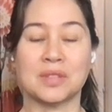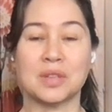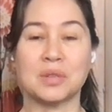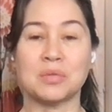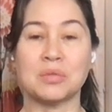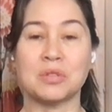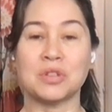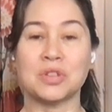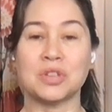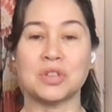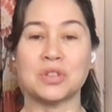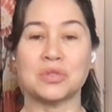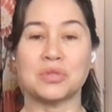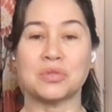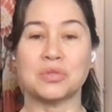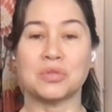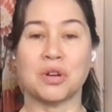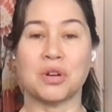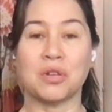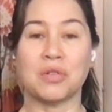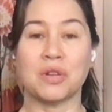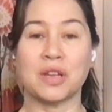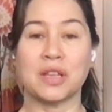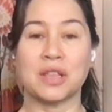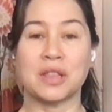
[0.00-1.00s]
So we're just
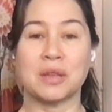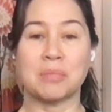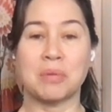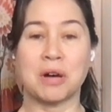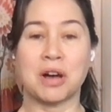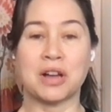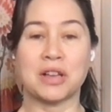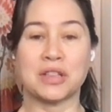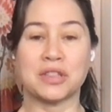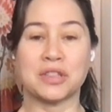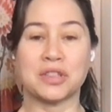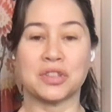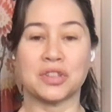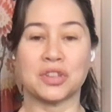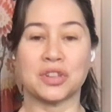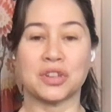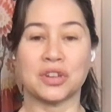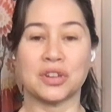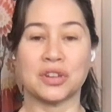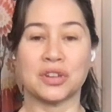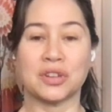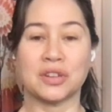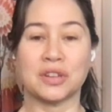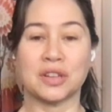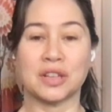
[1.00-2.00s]
growing the
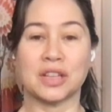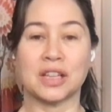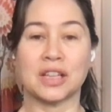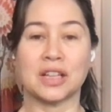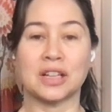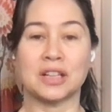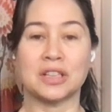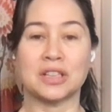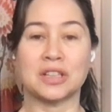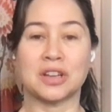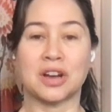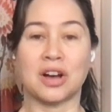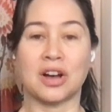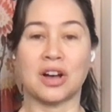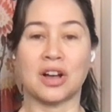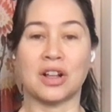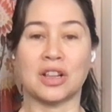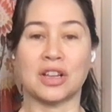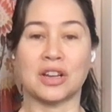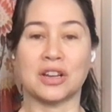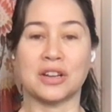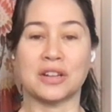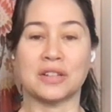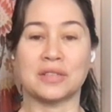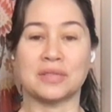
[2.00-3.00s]
posture a little
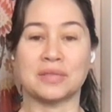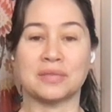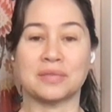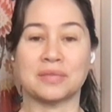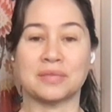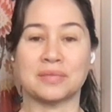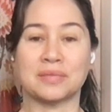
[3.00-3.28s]
taller.